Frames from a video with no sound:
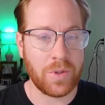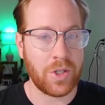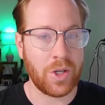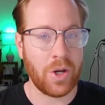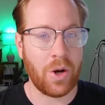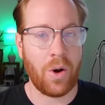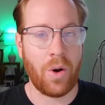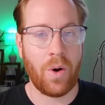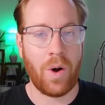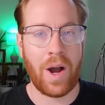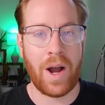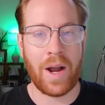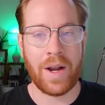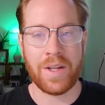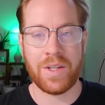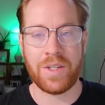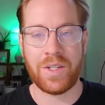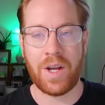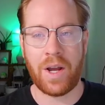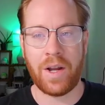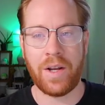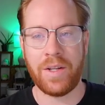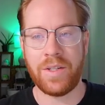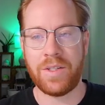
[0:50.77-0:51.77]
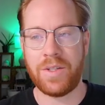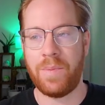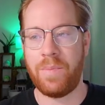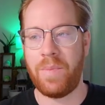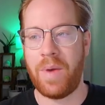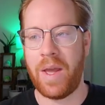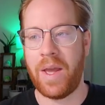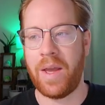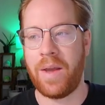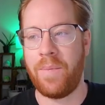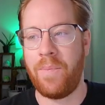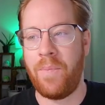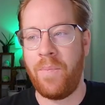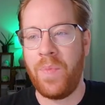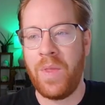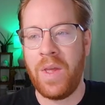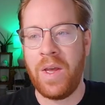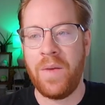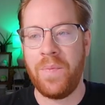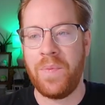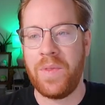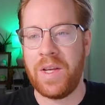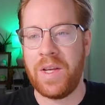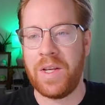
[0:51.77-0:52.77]
So I decided to make
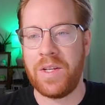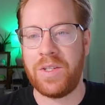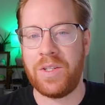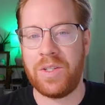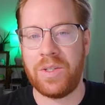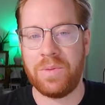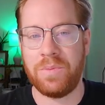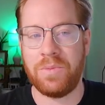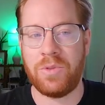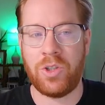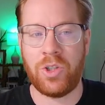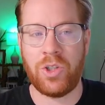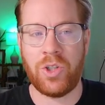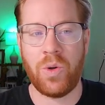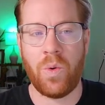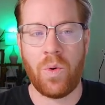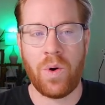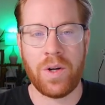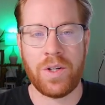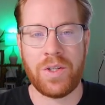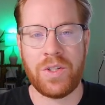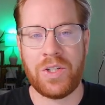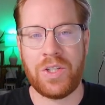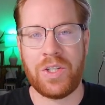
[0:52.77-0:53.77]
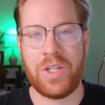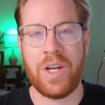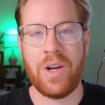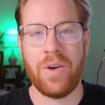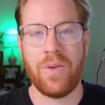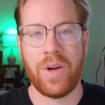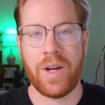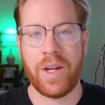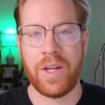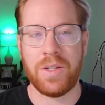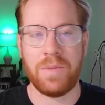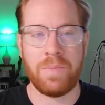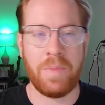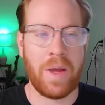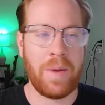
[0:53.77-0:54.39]
this short series.